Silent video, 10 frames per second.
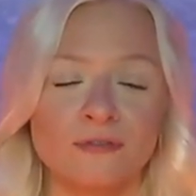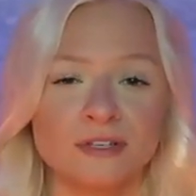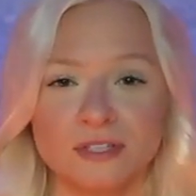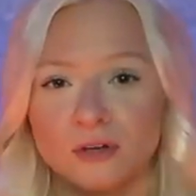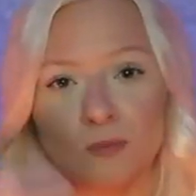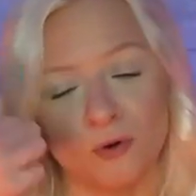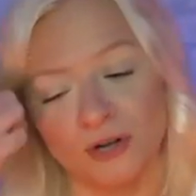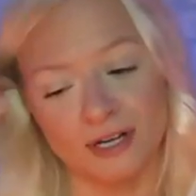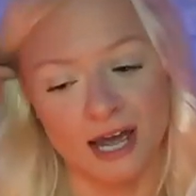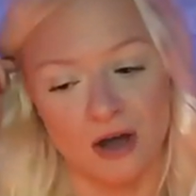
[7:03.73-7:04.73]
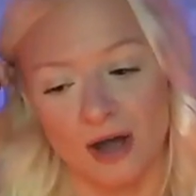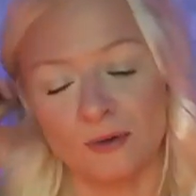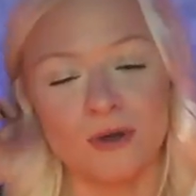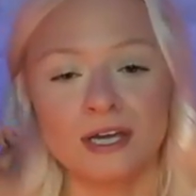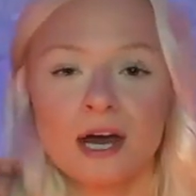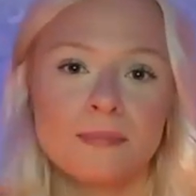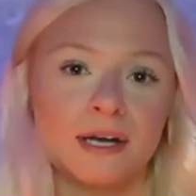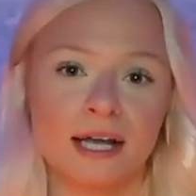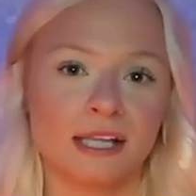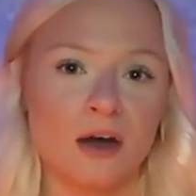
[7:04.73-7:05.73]
Every single morning now, I wake up
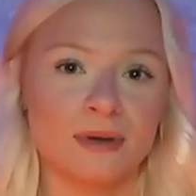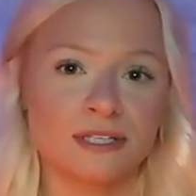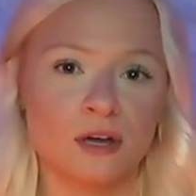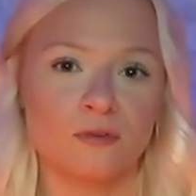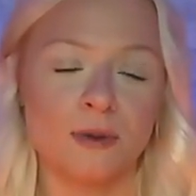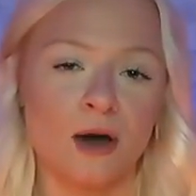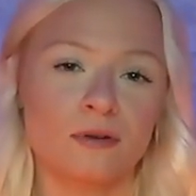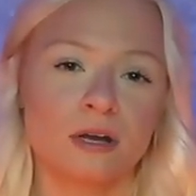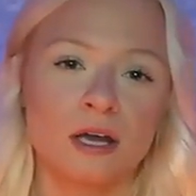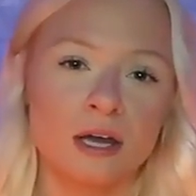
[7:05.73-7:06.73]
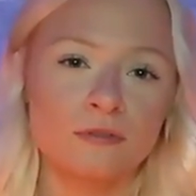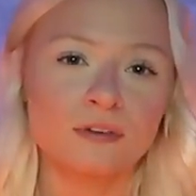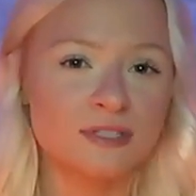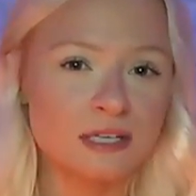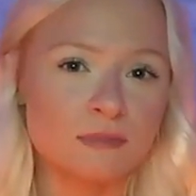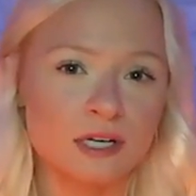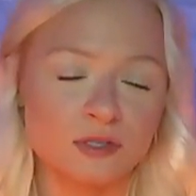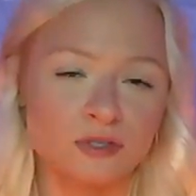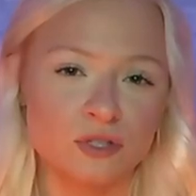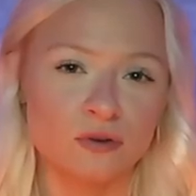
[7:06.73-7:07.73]
and I allow myself about 15
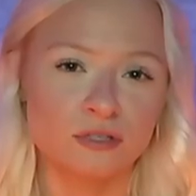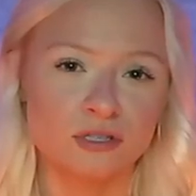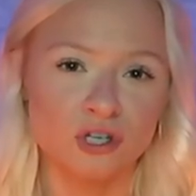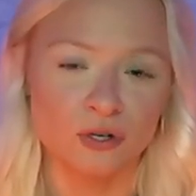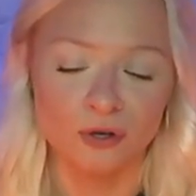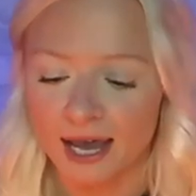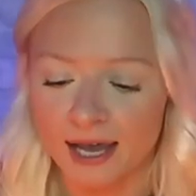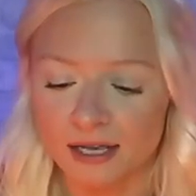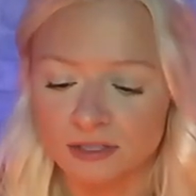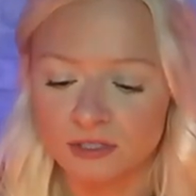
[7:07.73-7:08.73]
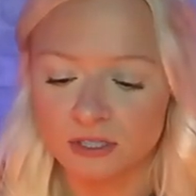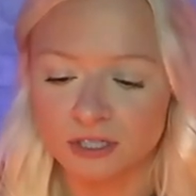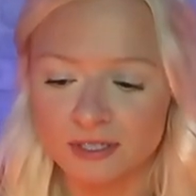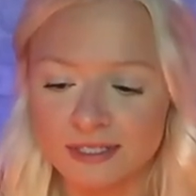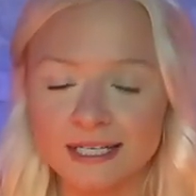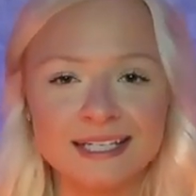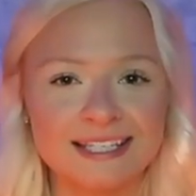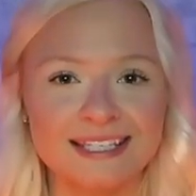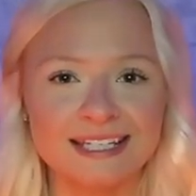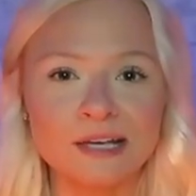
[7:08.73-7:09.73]
minutes or so to journal and to just like
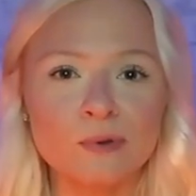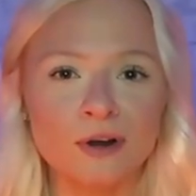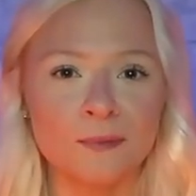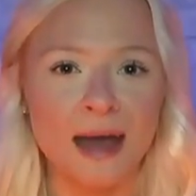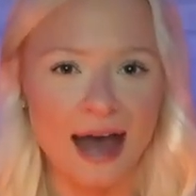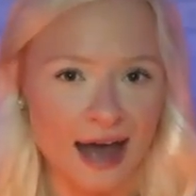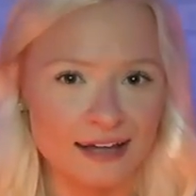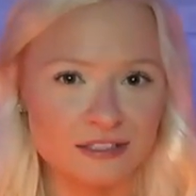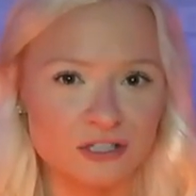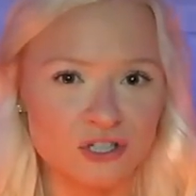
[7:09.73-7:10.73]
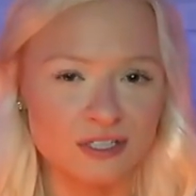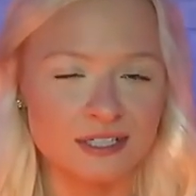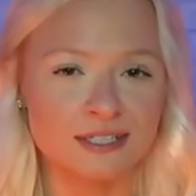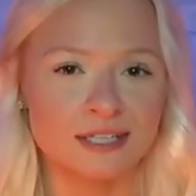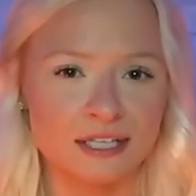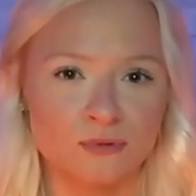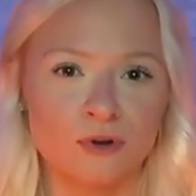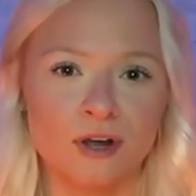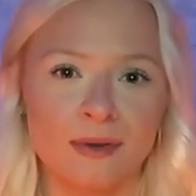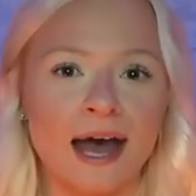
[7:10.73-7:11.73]
see where I'm at, to just assess
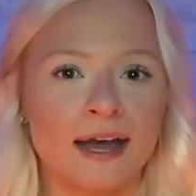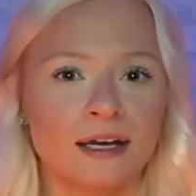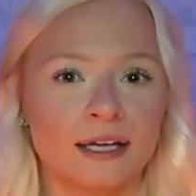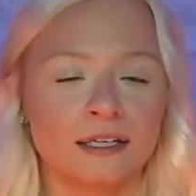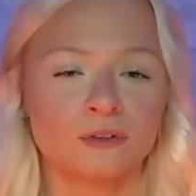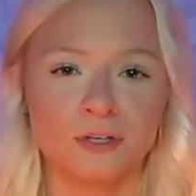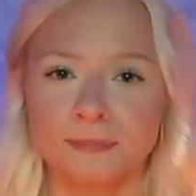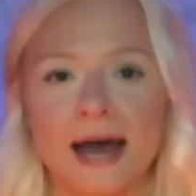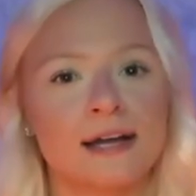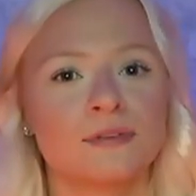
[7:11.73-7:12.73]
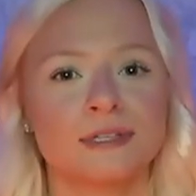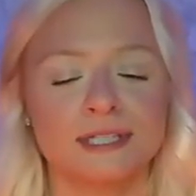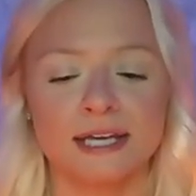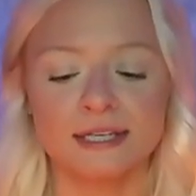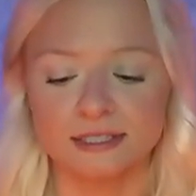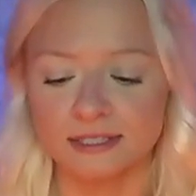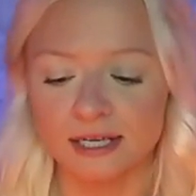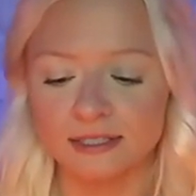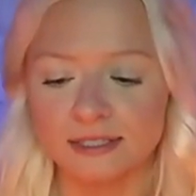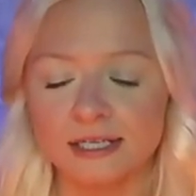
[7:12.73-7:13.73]
where I'm at. And I can look back on the days
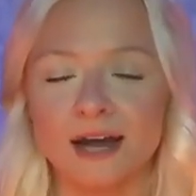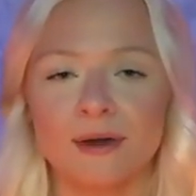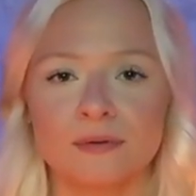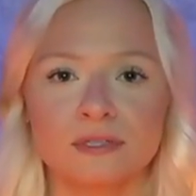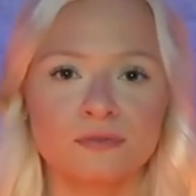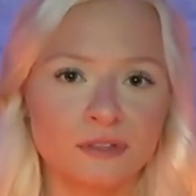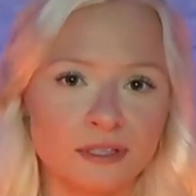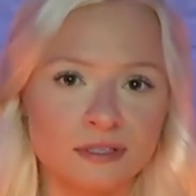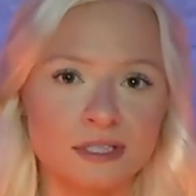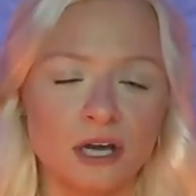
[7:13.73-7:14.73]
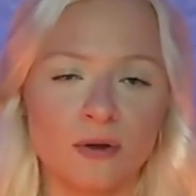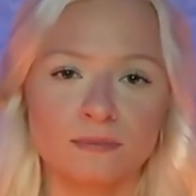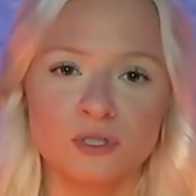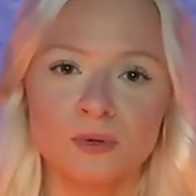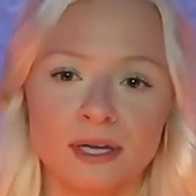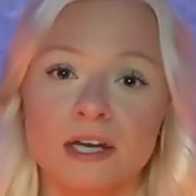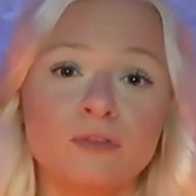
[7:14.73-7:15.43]
and see how I was feeling and see how I'm doing.